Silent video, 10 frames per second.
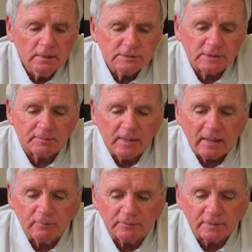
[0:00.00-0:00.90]
Check
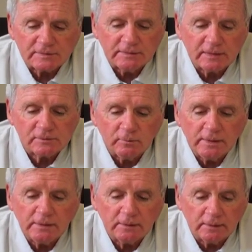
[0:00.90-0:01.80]
back with us next
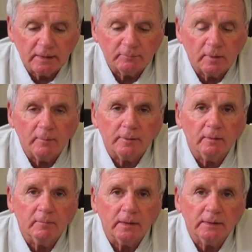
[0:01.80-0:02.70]
week. Again, probably
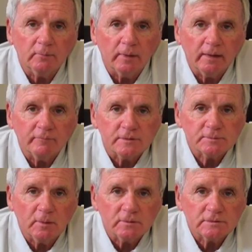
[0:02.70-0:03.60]
on Monday we'll have this
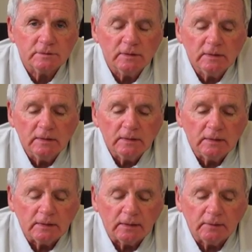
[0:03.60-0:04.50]
posted,
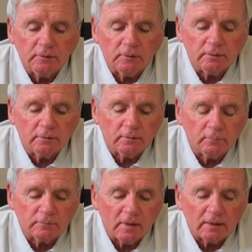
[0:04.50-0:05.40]
and
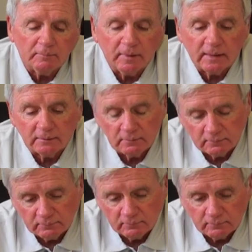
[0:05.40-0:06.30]
we'll talk about
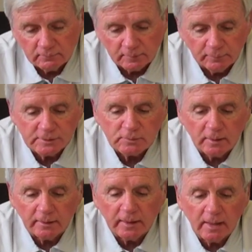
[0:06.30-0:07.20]
the
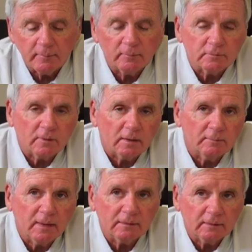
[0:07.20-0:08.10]
Bridgewater game, and we'll talk
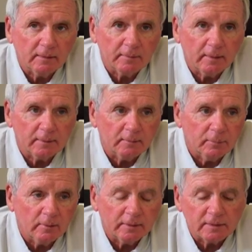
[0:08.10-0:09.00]
about the upcoming
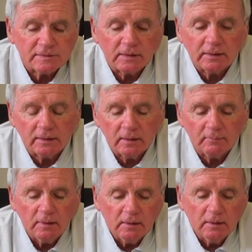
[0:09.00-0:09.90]
opponent, our second
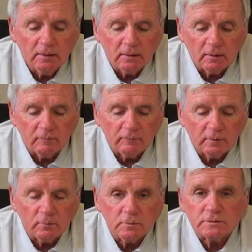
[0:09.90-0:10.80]
game of
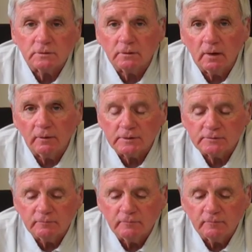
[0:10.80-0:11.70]
Worcester
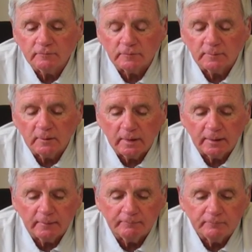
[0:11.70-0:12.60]
College from
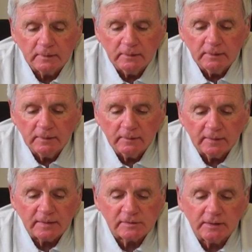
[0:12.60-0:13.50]
Ohio.
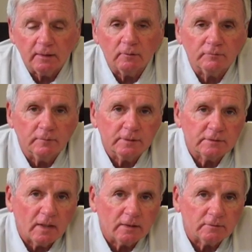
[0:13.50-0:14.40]
Thanks again. I look forward to
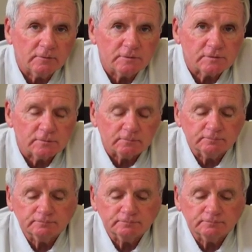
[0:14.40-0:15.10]
talking to you soon.